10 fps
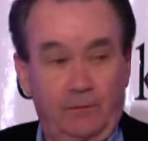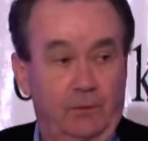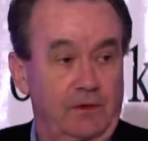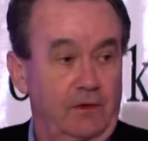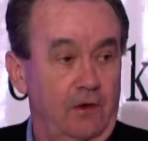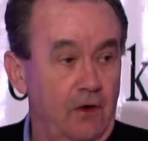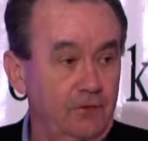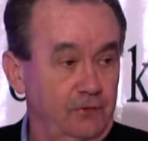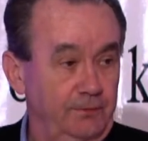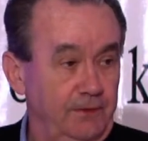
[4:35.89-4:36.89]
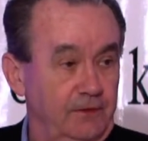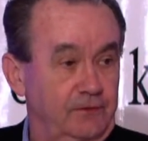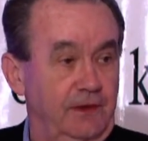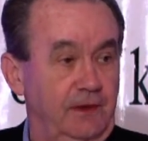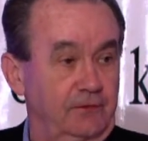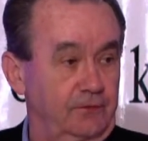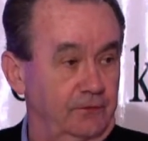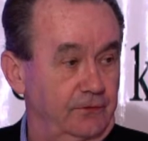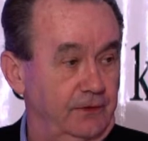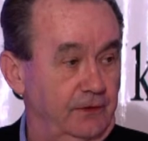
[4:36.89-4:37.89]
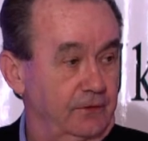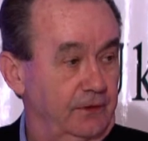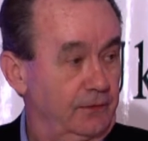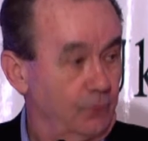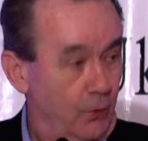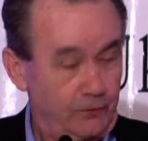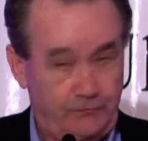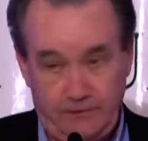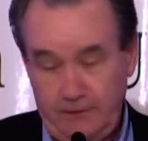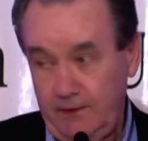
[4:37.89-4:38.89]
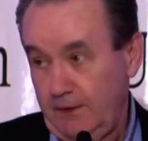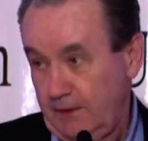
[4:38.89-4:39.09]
one of the largest business councils here in Washington,